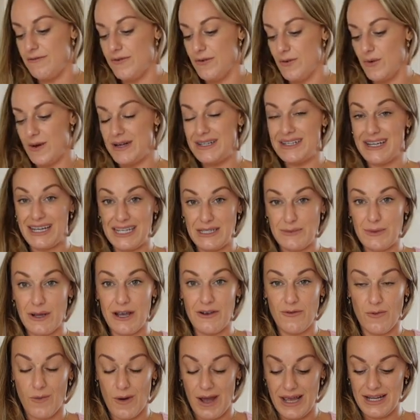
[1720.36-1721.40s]
for a nice pair
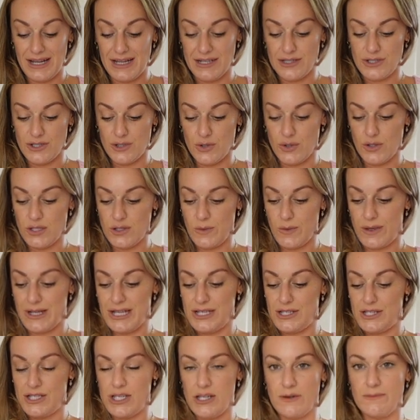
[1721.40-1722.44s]
of white linen shorts and when I
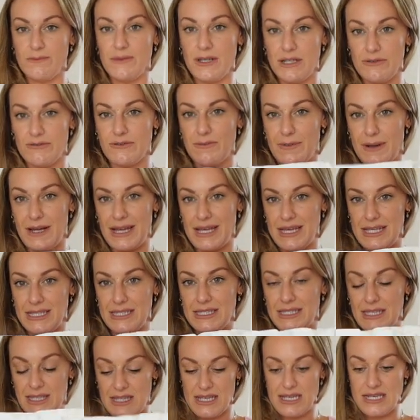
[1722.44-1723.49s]
do I'm going to
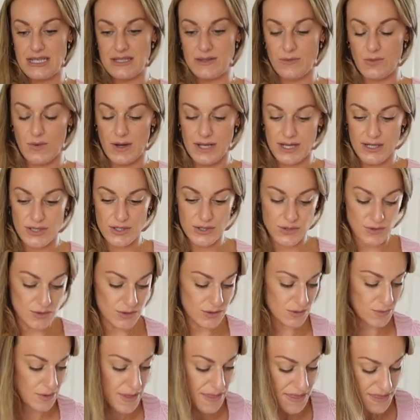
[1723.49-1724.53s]
replace these white
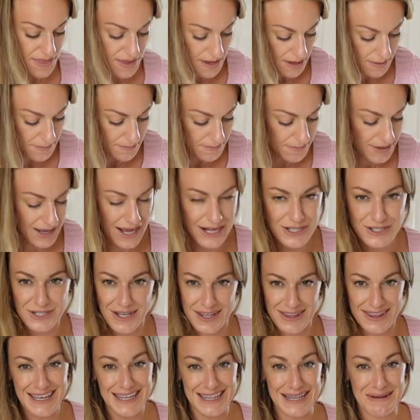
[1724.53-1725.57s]
shorts with them. Actually
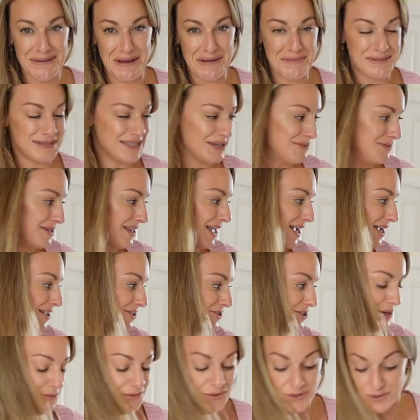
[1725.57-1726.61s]
I think there might be some in that
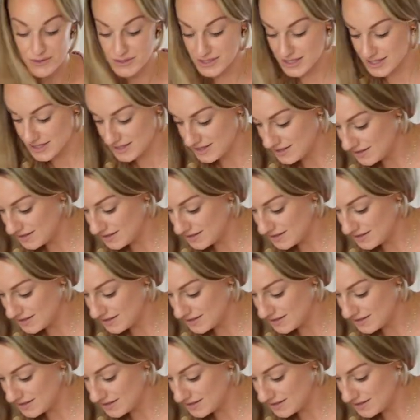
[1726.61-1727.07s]
H&M hoarder.